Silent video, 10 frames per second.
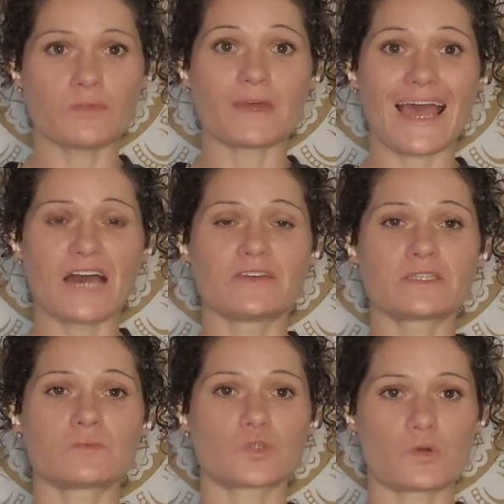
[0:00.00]
but having
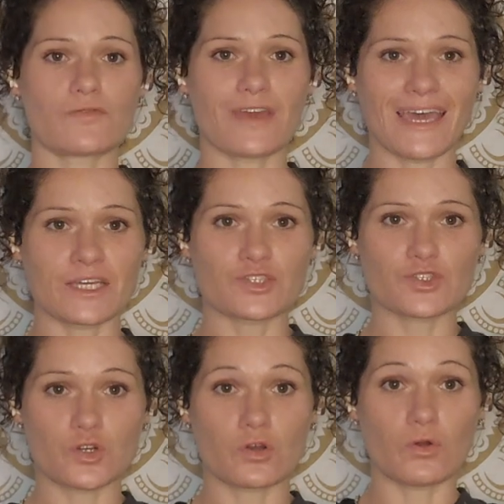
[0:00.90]
some sort of
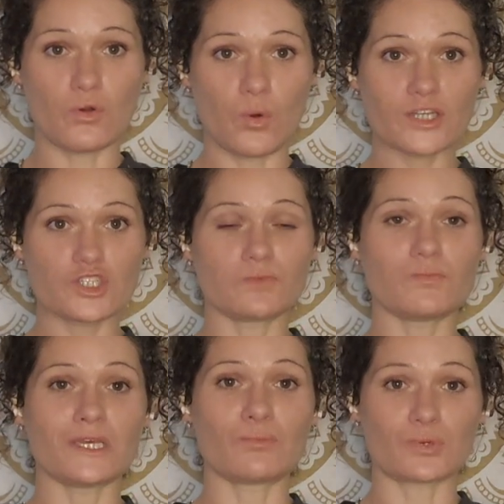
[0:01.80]
external question
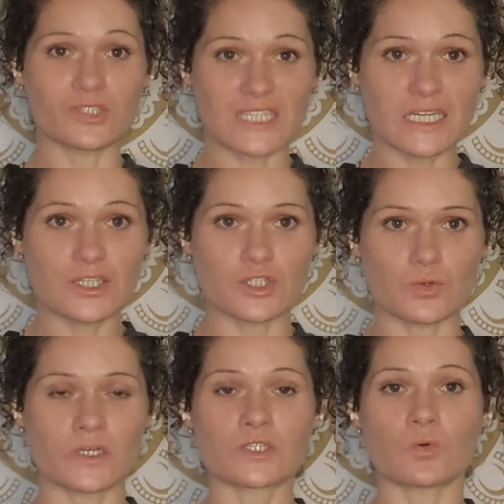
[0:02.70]
being presented to us,